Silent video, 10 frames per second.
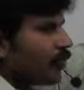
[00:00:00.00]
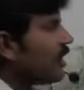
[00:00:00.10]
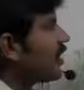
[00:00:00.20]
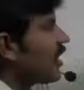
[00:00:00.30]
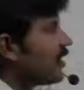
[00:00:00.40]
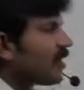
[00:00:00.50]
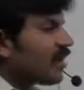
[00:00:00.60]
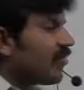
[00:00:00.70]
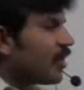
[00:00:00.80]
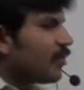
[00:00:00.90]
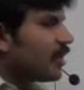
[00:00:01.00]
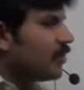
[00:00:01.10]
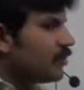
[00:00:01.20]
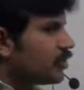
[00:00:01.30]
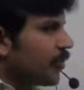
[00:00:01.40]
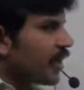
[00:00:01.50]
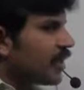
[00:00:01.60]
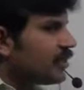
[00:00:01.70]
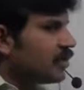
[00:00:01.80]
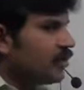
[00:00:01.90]
Print writer available in which
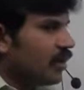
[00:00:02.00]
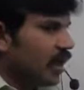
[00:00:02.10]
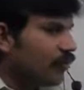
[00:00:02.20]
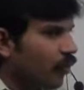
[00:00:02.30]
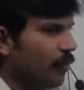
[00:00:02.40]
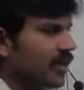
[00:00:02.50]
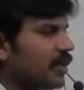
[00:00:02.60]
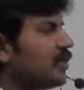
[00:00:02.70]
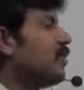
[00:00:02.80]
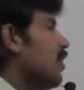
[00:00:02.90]
package? IO package.